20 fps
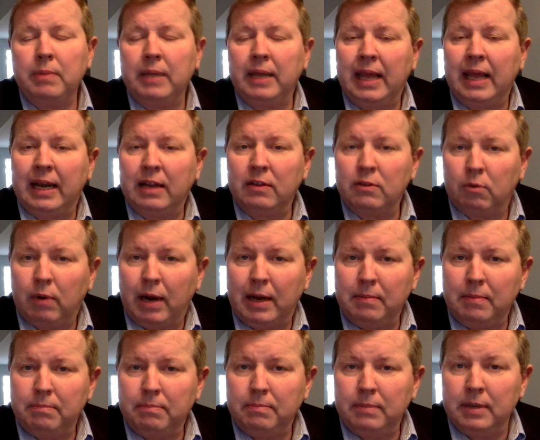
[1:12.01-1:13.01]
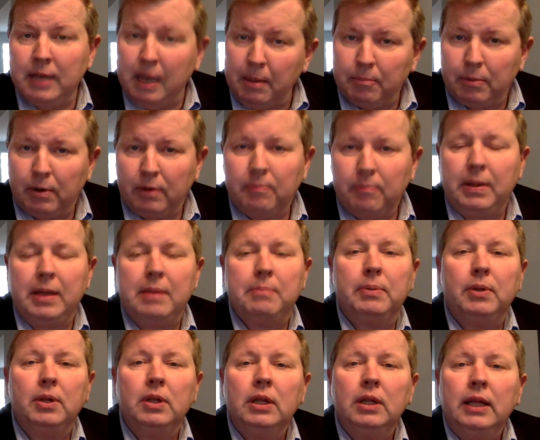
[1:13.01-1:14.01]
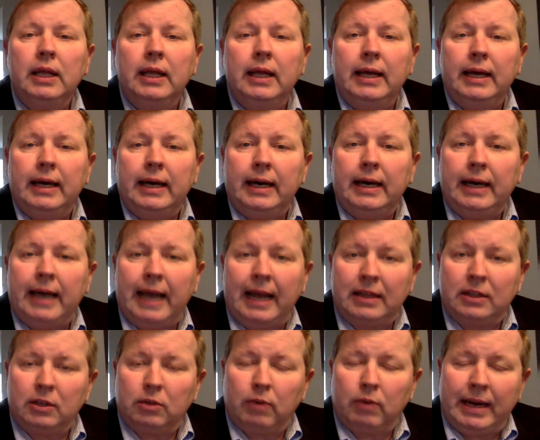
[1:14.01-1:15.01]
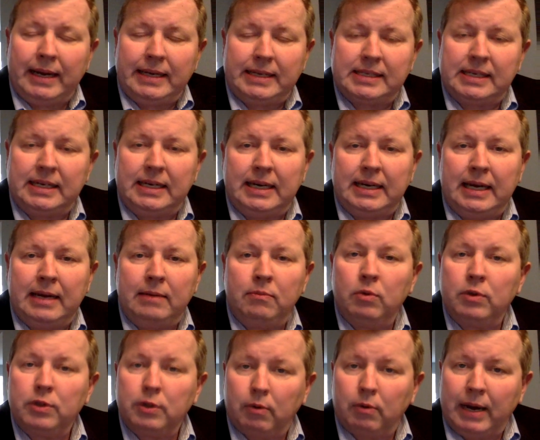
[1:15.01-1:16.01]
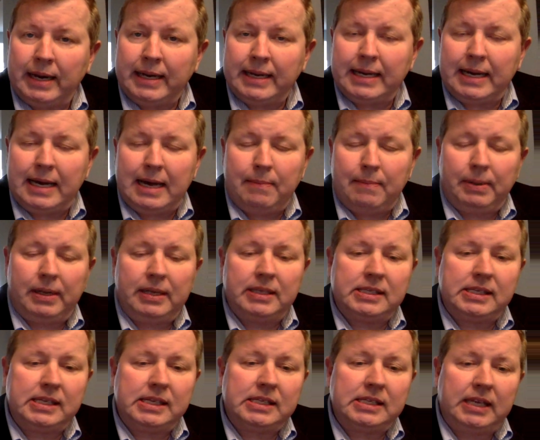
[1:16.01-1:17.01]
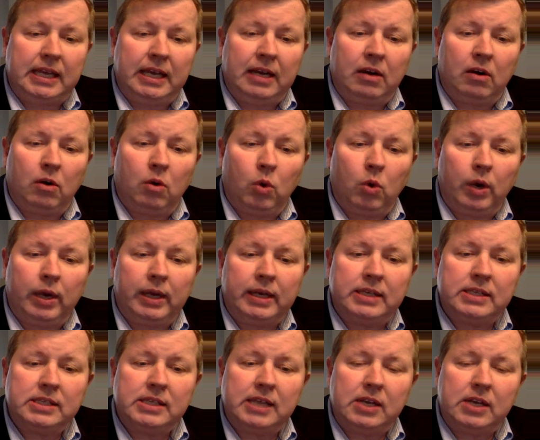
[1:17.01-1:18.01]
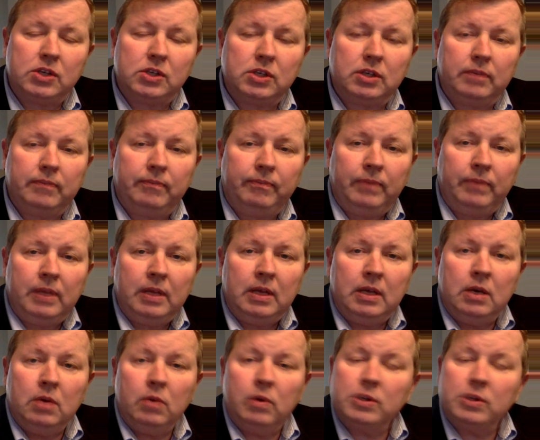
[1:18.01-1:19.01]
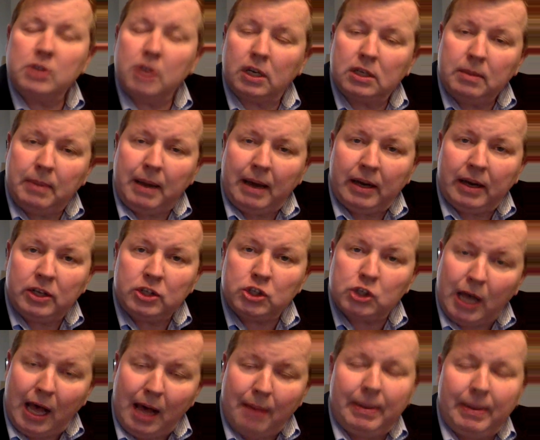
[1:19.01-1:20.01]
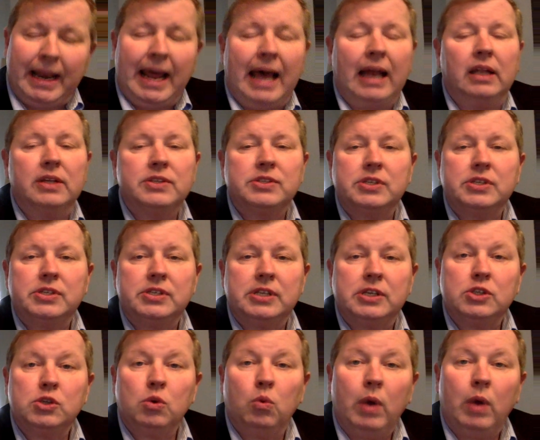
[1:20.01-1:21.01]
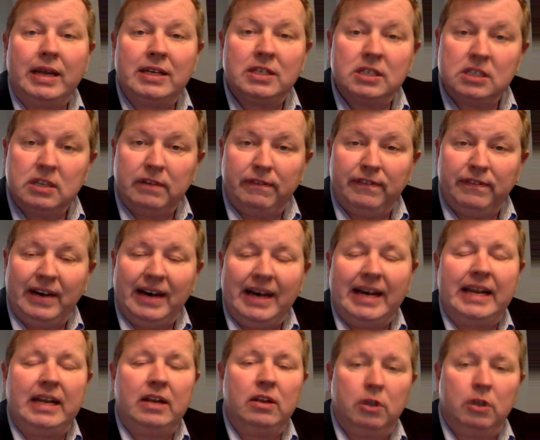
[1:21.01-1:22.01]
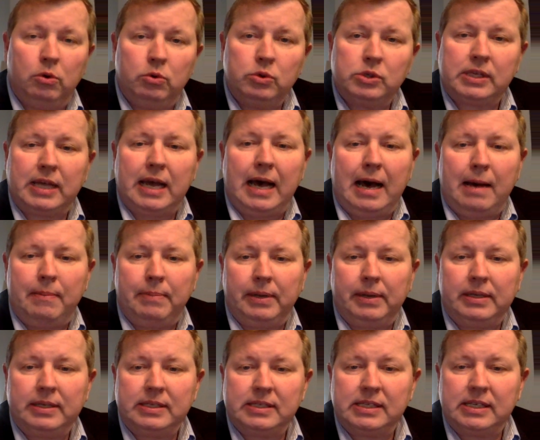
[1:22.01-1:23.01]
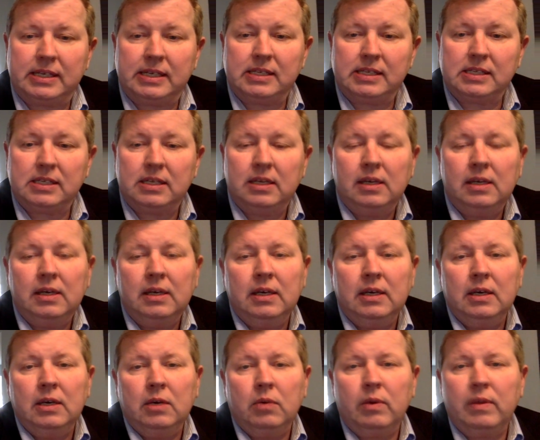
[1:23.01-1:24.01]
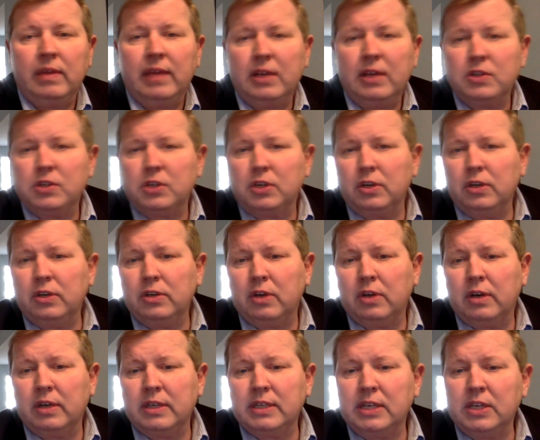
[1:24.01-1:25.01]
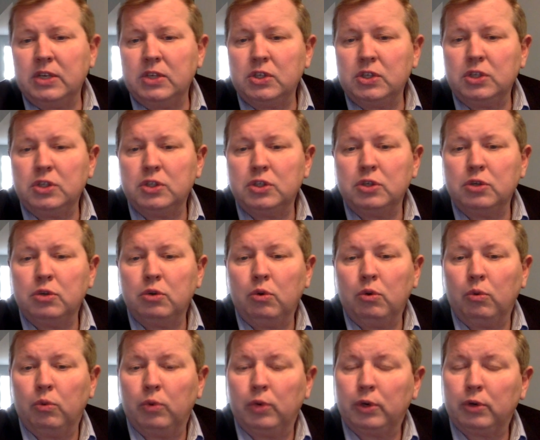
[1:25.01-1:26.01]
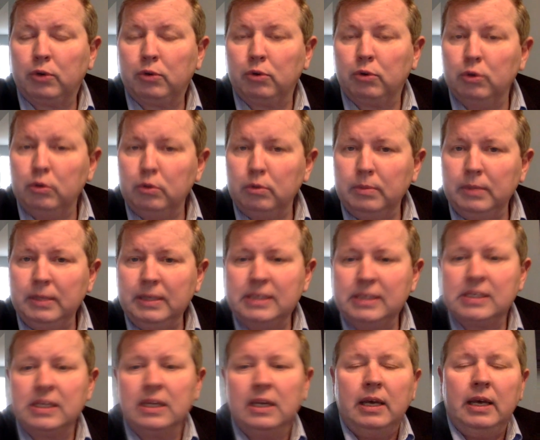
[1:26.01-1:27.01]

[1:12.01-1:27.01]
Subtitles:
getting the right number of people at the right time with the right competencies in our organization. We talked about a job analysis as a way to define those competencies. We then turned our attention to recruitment,